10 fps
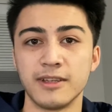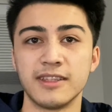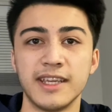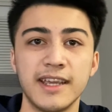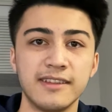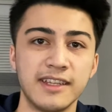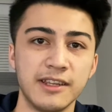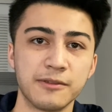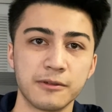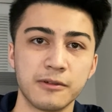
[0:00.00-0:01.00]
the
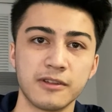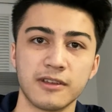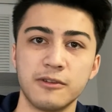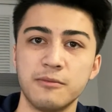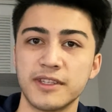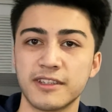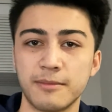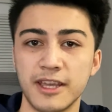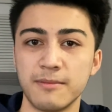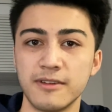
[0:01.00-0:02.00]
18-year-old who missed a
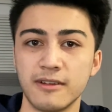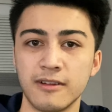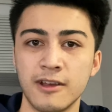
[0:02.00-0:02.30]
payment